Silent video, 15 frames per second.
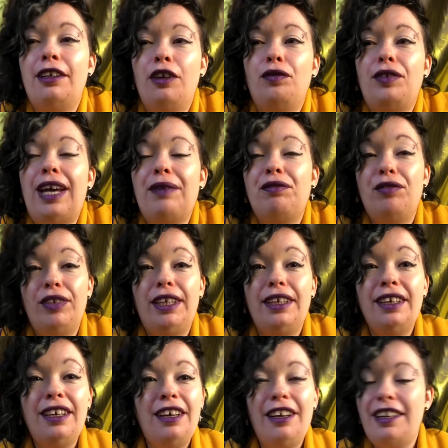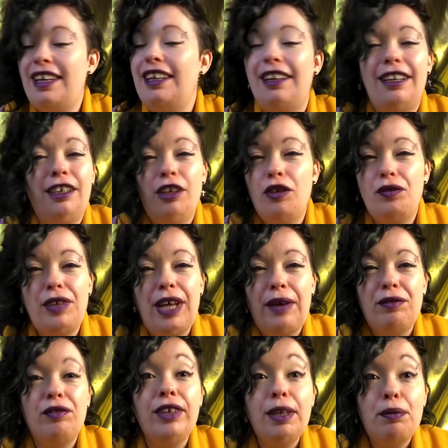love to have I'd love to have a
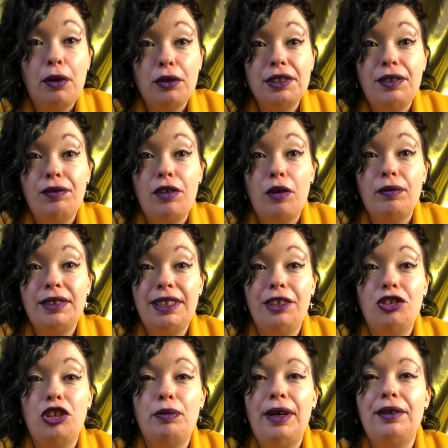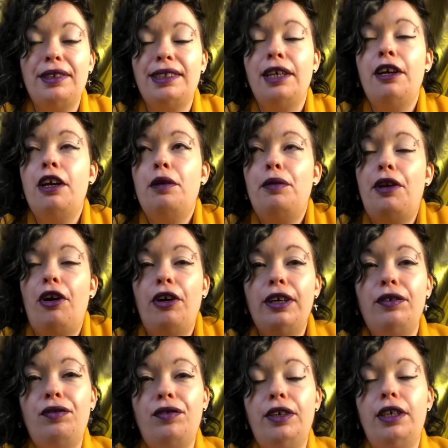really positive conversation about this. But I
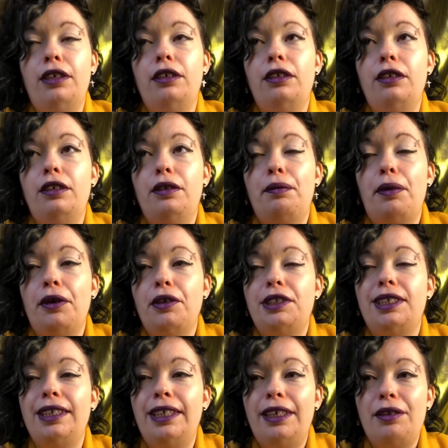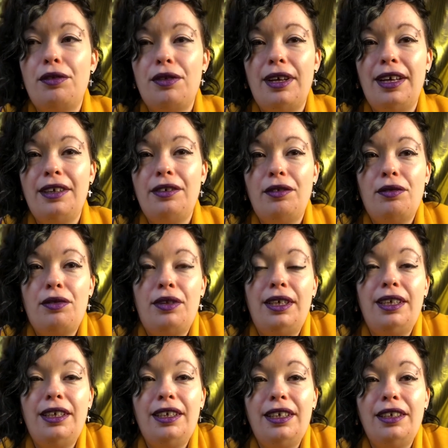feel personally that
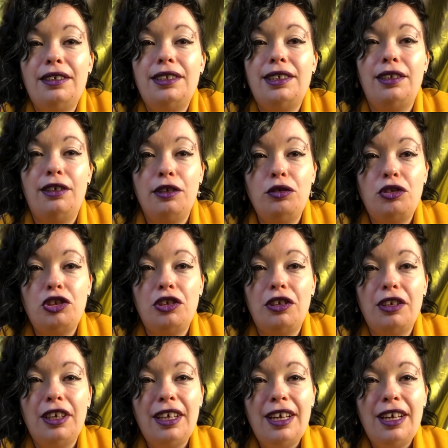the solution,